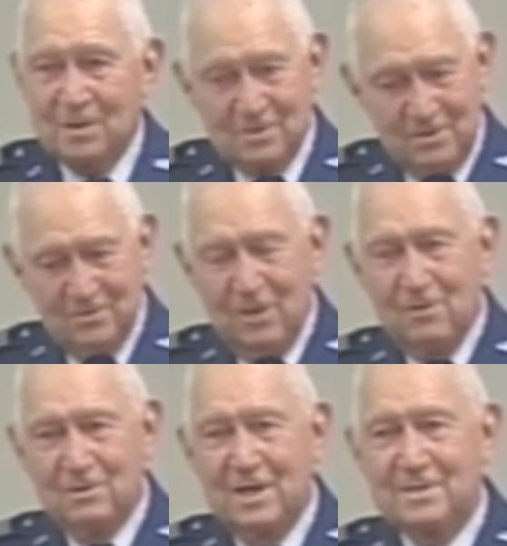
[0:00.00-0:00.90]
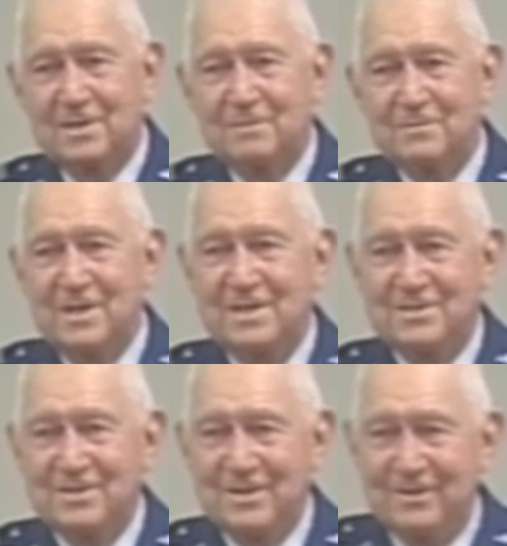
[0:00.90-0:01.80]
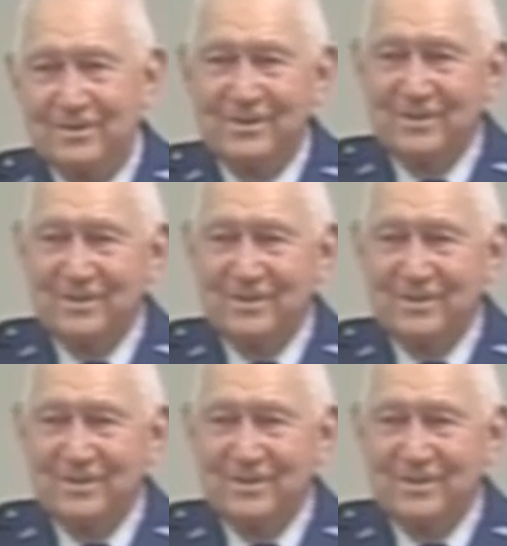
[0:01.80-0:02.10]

So we all got something to eat, you know.